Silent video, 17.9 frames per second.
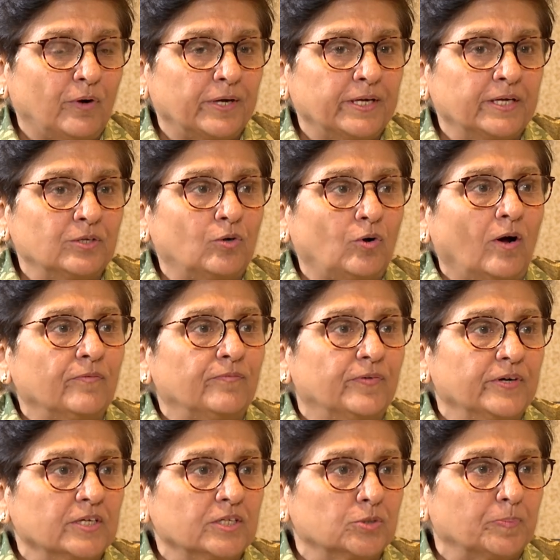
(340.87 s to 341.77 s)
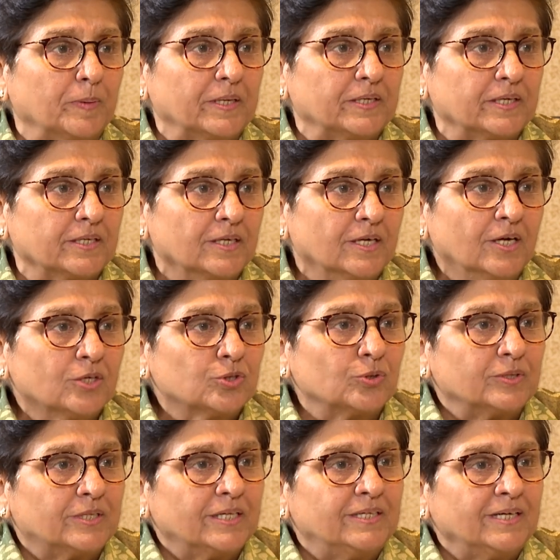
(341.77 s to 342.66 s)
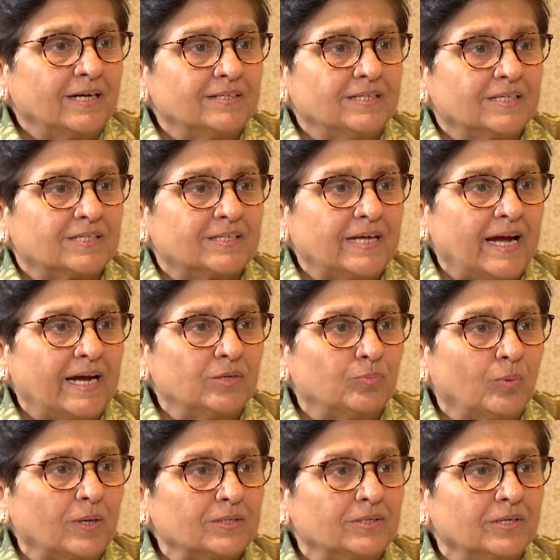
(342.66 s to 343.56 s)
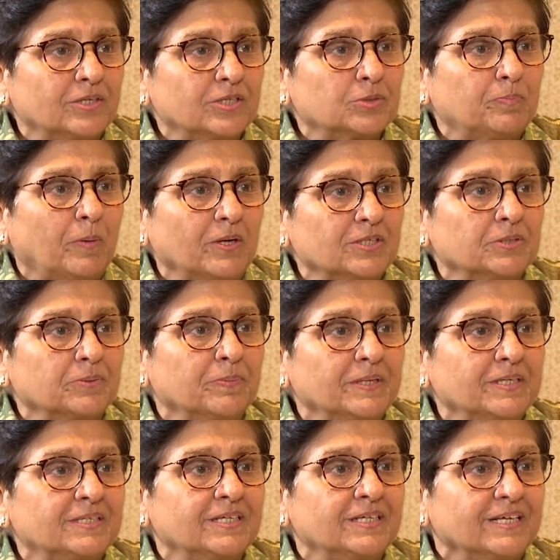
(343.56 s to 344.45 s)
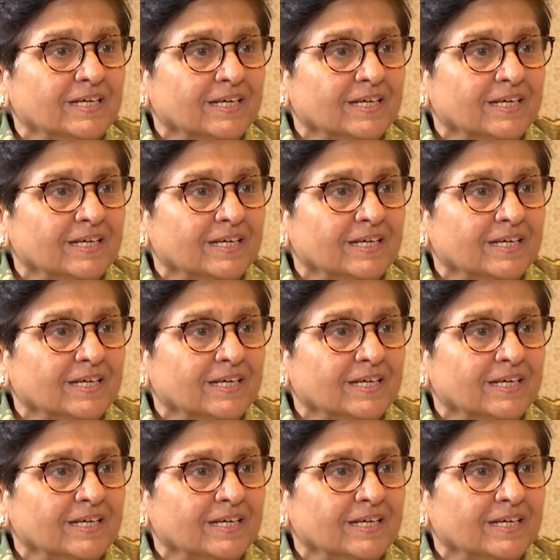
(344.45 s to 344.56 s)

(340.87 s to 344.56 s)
in confidence building so that they understand what their responsibility